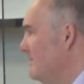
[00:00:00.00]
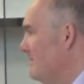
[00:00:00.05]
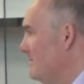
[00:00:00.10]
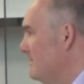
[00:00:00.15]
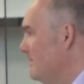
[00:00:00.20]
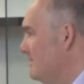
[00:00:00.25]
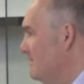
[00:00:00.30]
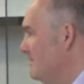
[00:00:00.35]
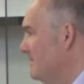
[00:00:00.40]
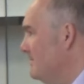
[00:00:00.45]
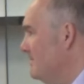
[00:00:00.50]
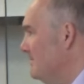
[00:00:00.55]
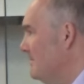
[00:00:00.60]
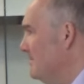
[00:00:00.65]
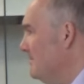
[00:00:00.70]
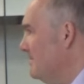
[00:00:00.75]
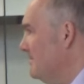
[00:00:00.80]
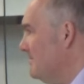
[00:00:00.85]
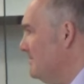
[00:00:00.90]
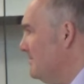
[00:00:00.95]

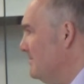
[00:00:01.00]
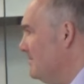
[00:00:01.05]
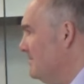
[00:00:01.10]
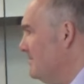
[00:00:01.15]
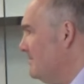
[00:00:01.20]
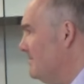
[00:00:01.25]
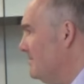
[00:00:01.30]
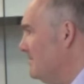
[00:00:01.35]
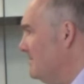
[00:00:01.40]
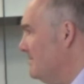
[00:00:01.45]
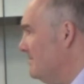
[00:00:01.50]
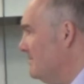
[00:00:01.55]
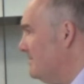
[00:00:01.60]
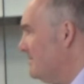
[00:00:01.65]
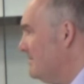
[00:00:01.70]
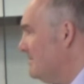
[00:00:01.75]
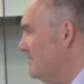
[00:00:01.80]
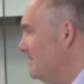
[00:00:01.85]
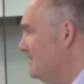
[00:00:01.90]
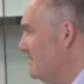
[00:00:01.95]

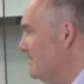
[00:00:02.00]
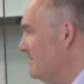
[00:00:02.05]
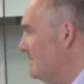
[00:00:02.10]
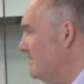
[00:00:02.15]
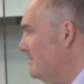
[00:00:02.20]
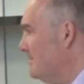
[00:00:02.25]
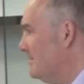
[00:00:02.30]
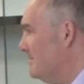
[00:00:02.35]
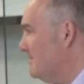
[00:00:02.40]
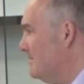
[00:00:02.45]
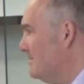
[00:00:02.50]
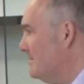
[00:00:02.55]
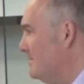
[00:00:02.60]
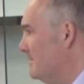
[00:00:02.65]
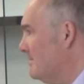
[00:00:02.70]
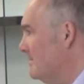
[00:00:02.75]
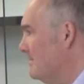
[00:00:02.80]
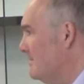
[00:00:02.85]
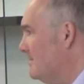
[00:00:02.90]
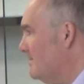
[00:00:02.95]

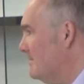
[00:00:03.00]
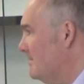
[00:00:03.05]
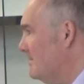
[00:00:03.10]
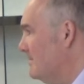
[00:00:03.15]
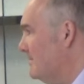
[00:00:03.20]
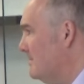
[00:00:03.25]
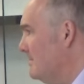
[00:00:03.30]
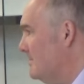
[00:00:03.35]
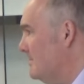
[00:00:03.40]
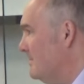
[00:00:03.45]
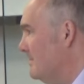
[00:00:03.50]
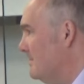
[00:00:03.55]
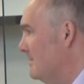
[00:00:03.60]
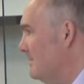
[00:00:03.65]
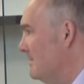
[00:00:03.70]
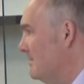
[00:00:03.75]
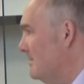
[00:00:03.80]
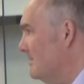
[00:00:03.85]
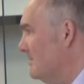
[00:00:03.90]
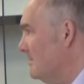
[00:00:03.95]

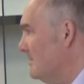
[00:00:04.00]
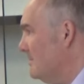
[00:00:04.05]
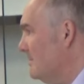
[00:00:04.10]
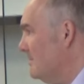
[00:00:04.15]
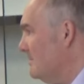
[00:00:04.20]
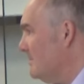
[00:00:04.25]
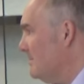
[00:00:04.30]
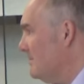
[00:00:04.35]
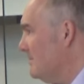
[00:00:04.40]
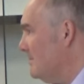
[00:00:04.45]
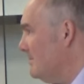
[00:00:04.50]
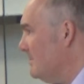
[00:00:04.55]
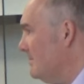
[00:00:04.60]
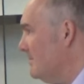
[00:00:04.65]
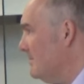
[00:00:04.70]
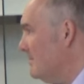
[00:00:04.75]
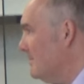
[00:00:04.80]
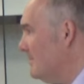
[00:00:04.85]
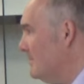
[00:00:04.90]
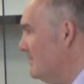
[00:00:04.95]

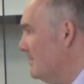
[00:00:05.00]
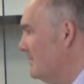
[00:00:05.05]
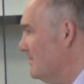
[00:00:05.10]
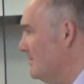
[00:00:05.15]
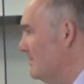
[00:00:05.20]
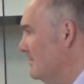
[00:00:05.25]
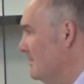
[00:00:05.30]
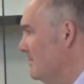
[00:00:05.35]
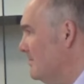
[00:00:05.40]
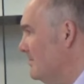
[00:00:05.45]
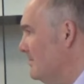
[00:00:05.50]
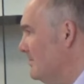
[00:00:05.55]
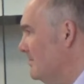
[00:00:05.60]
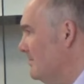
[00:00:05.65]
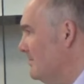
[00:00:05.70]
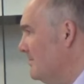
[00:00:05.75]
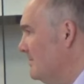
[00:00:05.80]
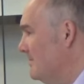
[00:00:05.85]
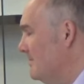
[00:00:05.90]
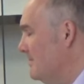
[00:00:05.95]

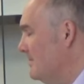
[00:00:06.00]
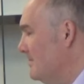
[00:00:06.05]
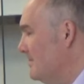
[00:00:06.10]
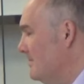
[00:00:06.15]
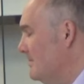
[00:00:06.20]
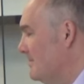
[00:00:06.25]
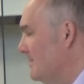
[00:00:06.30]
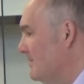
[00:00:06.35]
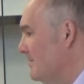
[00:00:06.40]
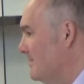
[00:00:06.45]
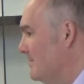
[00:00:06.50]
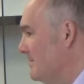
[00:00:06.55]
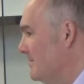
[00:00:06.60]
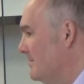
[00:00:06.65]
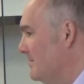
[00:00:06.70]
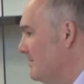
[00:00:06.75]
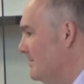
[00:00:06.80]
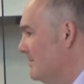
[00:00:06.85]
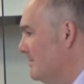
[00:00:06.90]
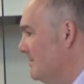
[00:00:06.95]

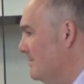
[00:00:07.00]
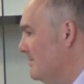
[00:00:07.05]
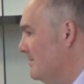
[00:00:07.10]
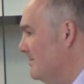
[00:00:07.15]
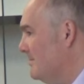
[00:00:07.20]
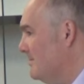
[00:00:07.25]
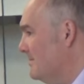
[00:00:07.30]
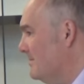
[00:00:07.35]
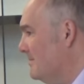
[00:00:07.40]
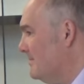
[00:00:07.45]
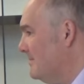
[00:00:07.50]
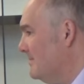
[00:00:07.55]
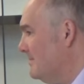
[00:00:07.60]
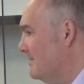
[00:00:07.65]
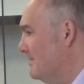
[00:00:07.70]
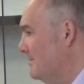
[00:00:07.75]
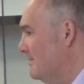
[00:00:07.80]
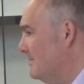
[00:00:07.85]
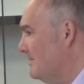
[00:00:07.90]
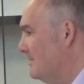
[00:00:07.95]
[no speech]